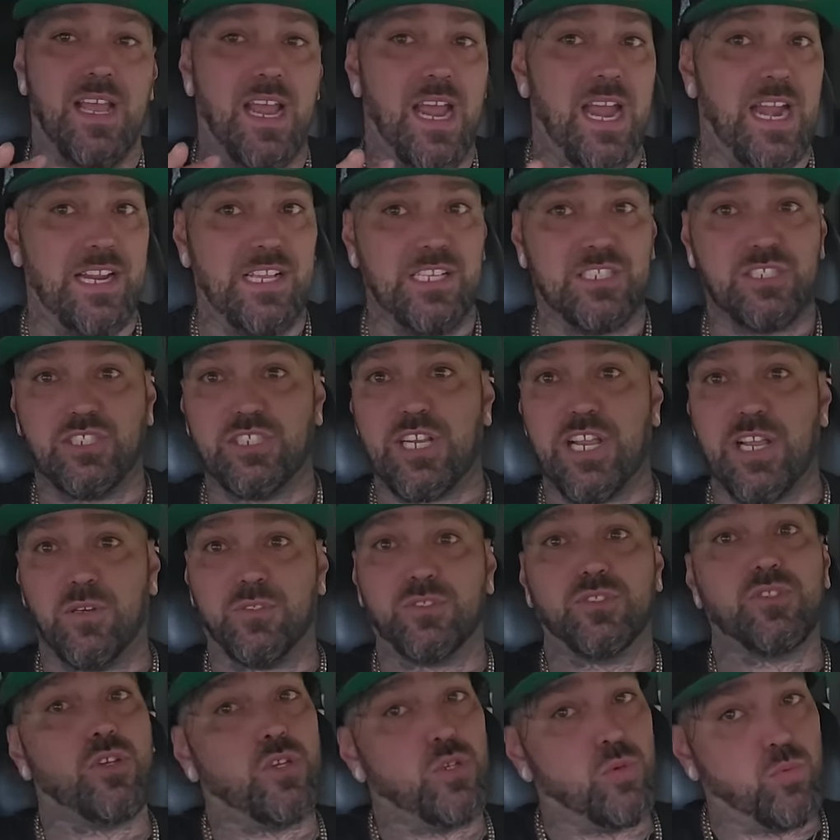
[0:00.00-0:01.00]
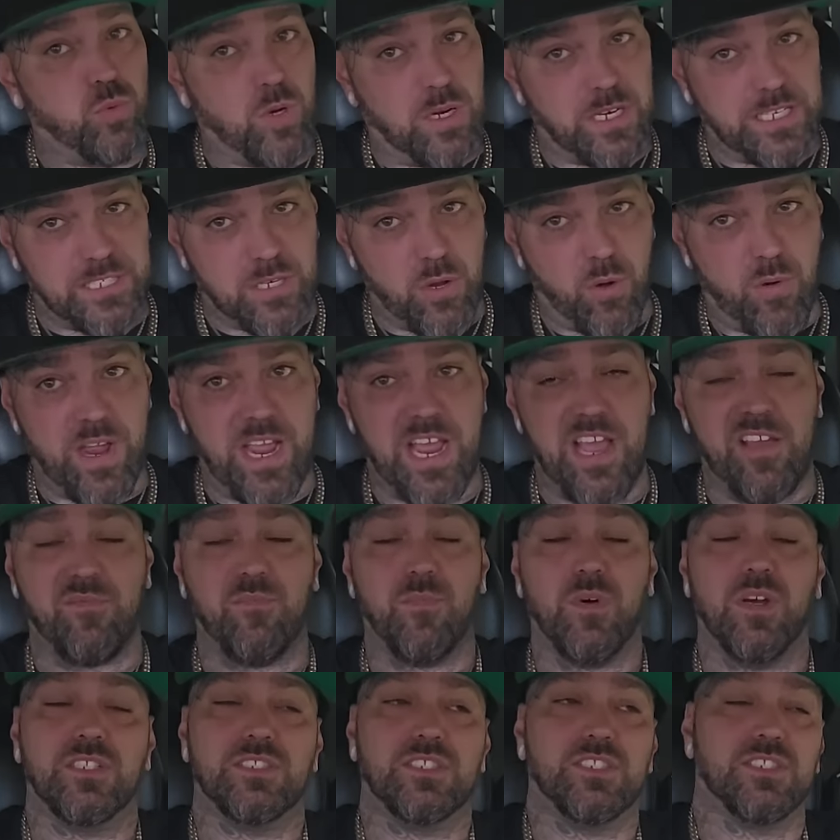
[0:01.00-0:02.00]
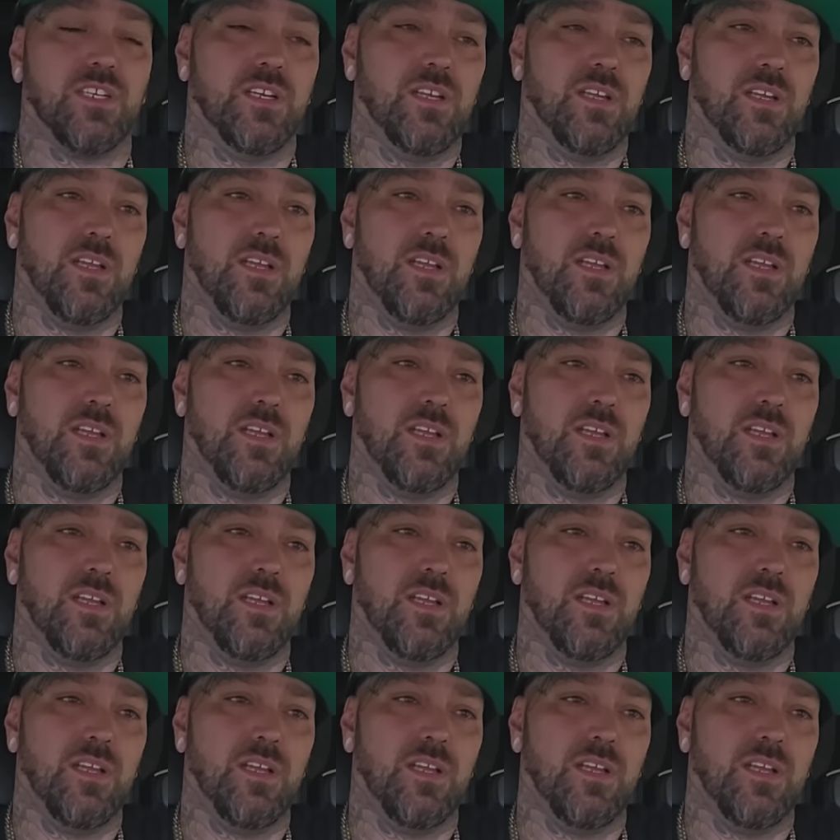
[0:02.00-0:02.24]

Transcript: and it's jail. So you really don't have much.